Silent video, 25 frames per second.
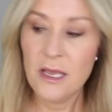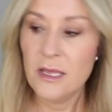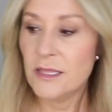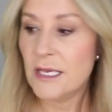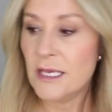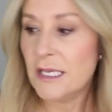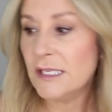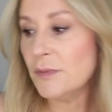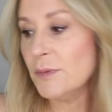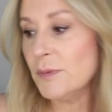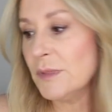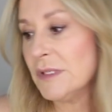
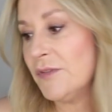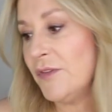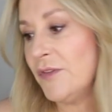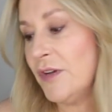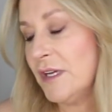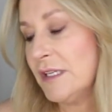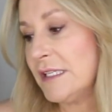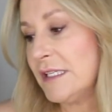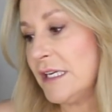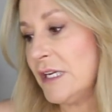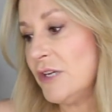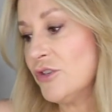This was
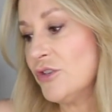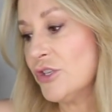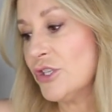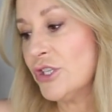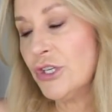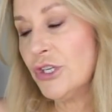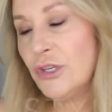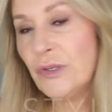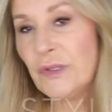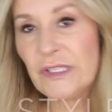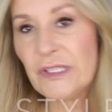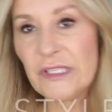first
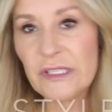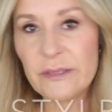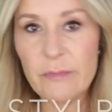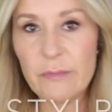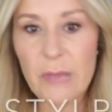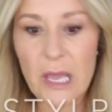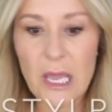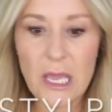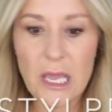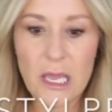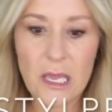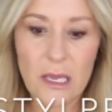introduced to
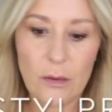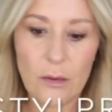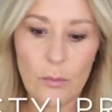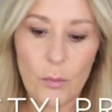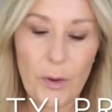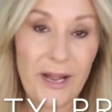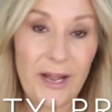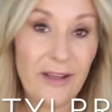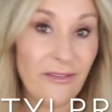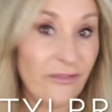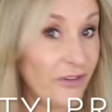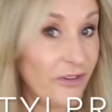me
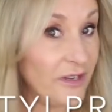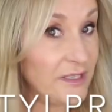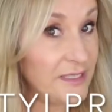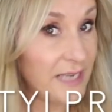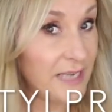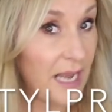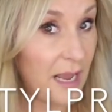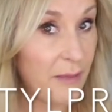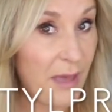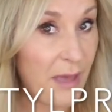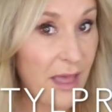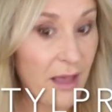when it
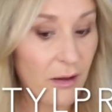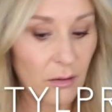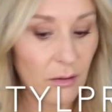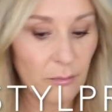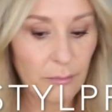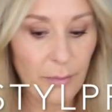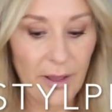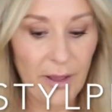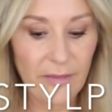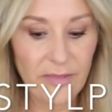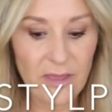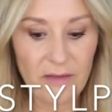first came
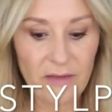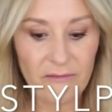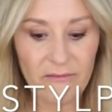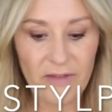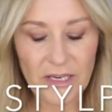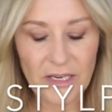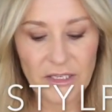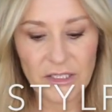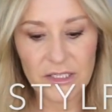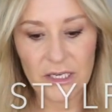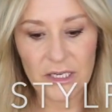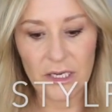out by the
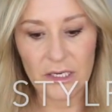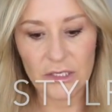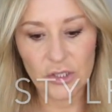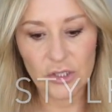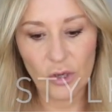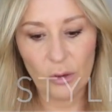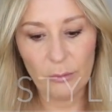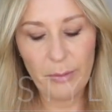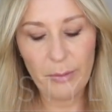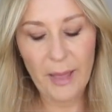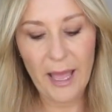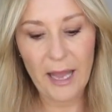inventor,
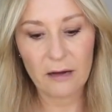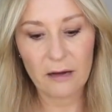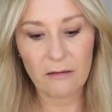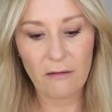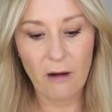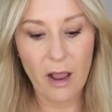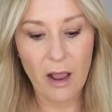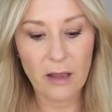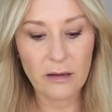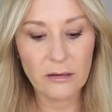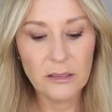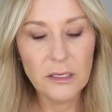Tom
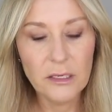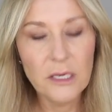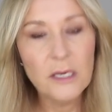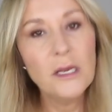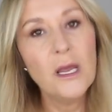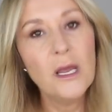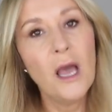Pellerot,